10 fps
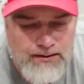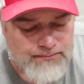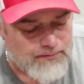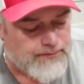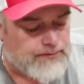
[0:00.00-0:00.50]
to
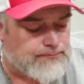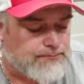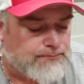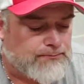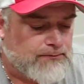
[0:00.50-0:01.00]
move it.
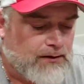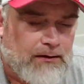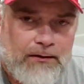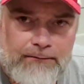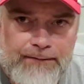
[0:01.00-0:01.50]

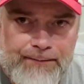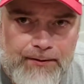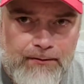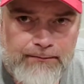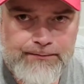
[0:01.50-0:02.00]
Flip it
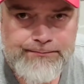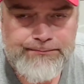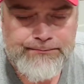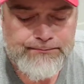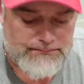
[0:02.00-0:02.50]
over.
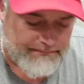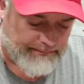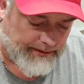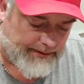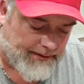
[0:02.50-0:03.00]

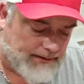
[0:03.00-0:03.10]
But